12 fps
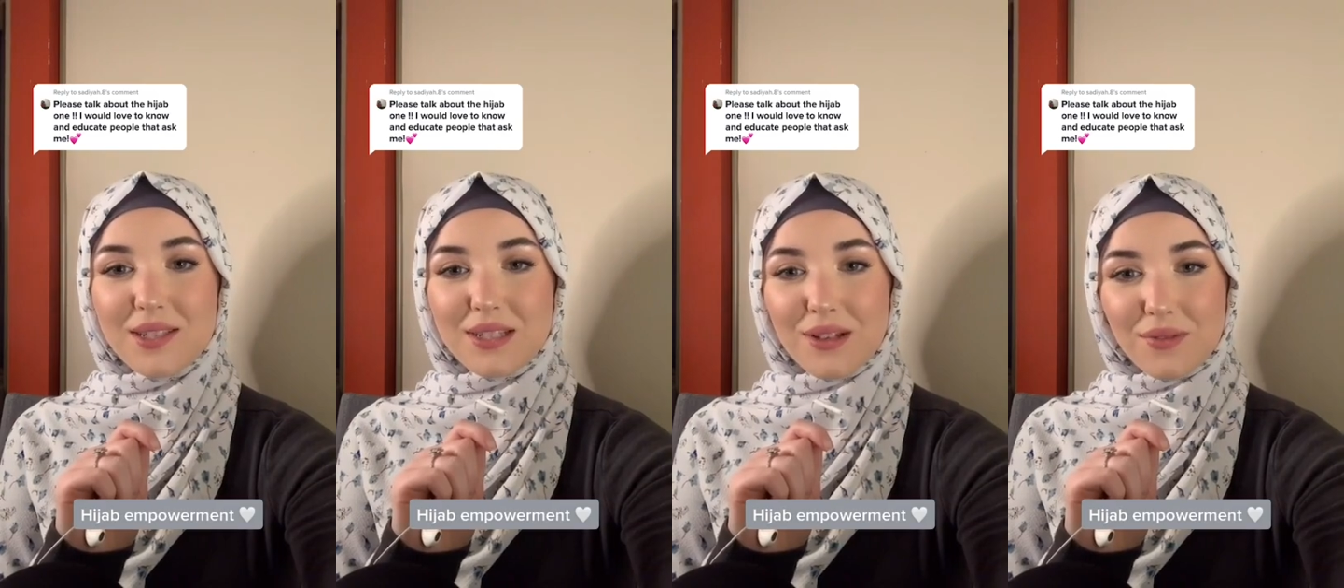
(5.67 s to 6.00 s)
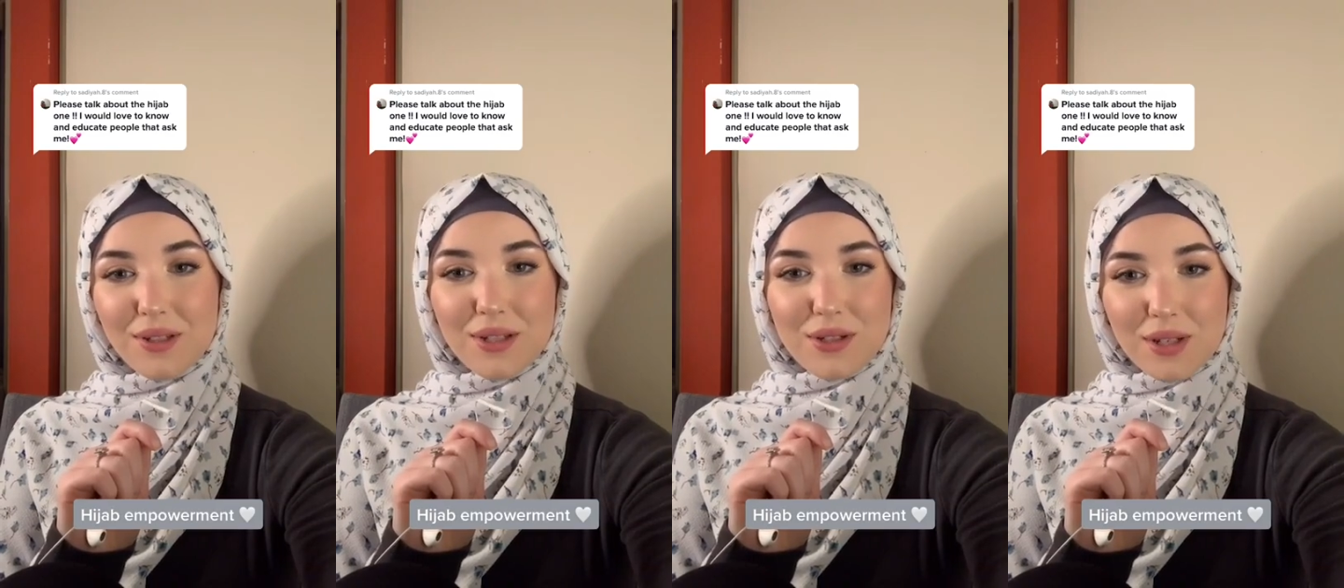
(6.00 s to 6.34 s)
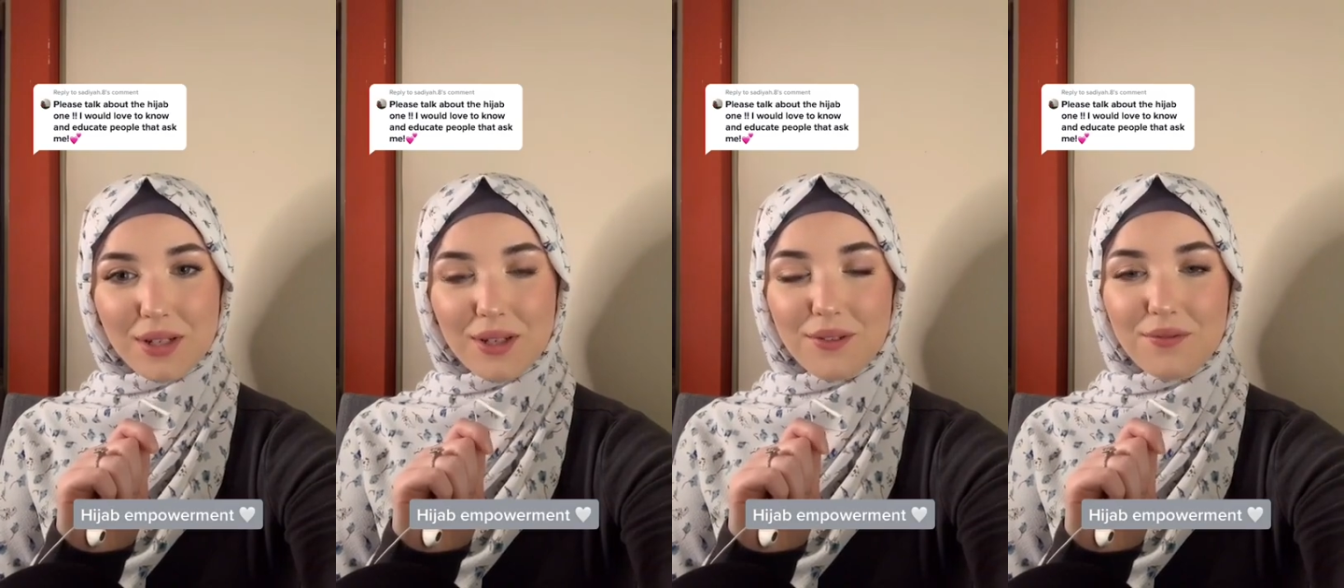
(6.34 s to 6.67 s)

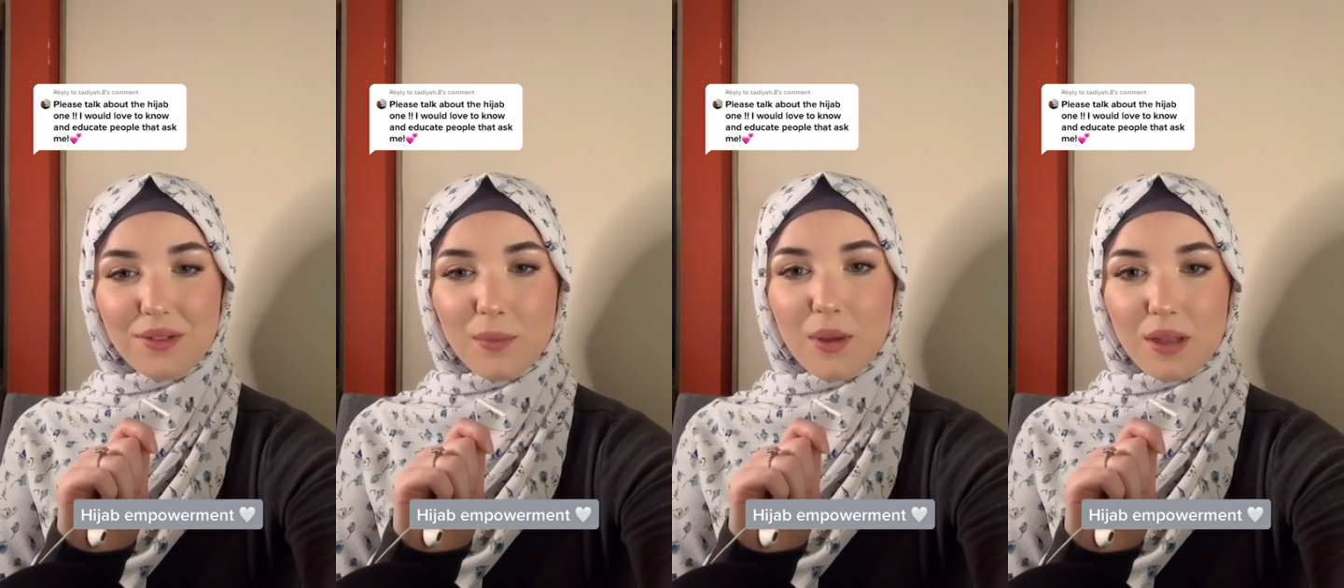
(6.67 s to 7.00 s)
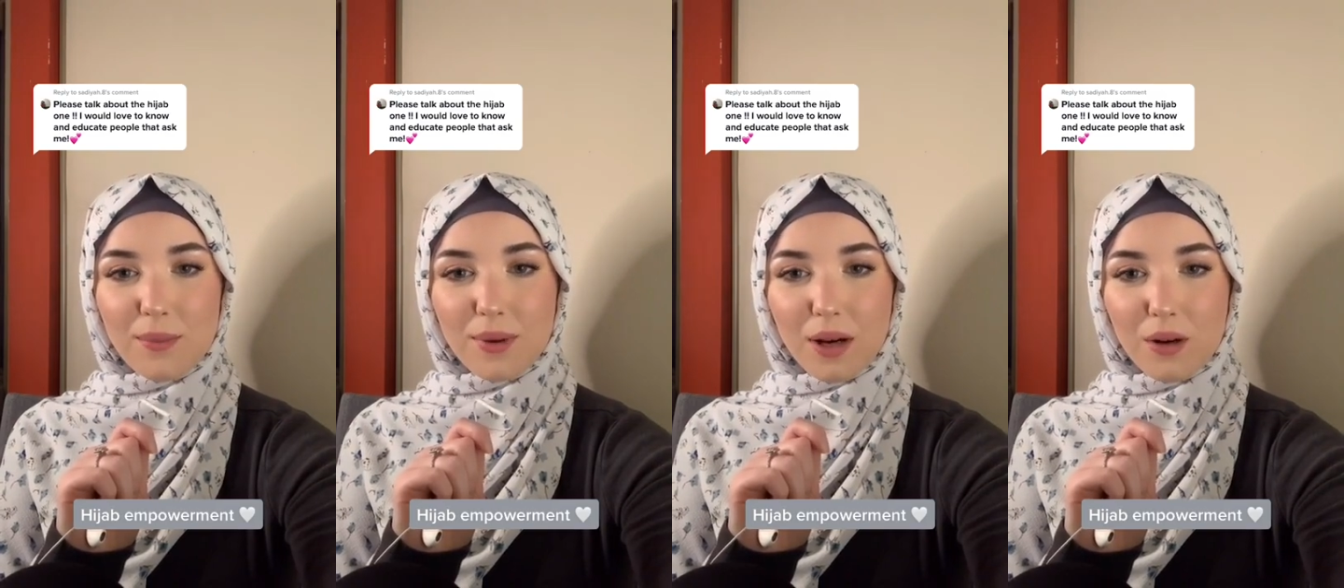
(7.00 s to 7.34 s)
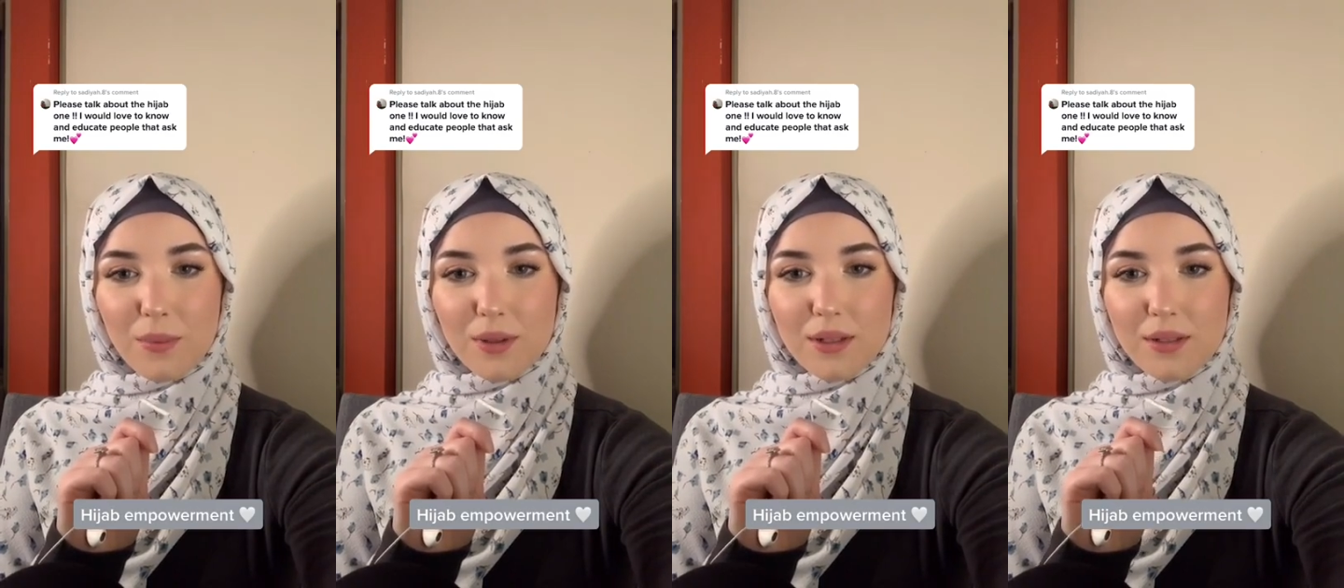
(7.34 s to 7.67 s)
definition of female
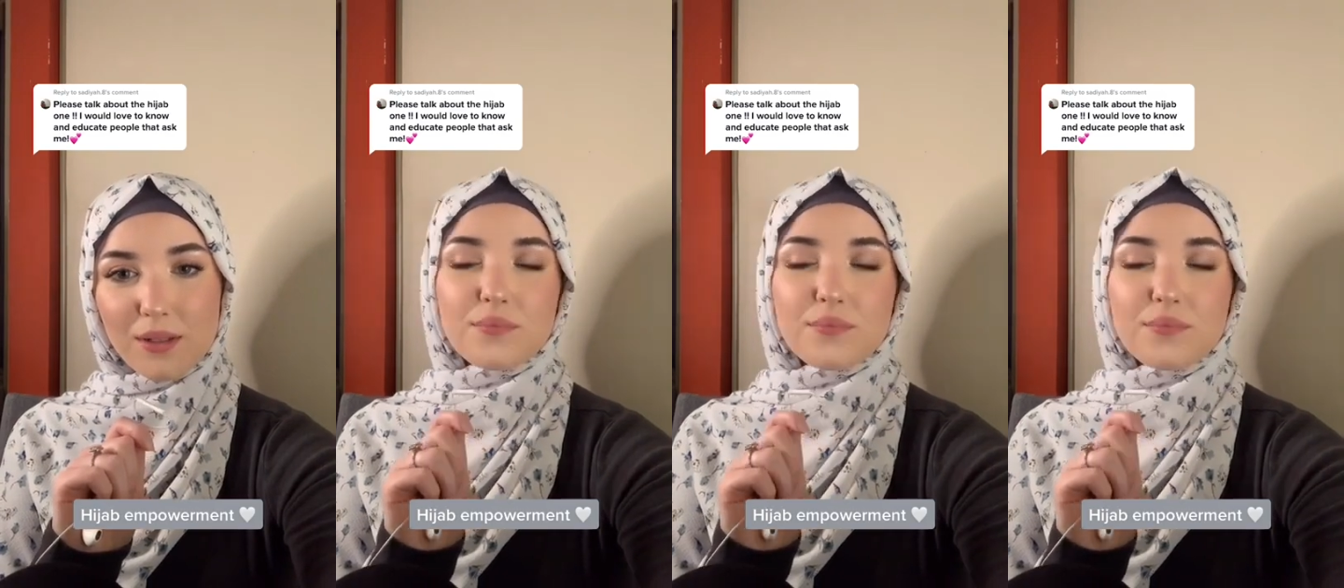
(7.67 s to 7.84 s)
empowerment.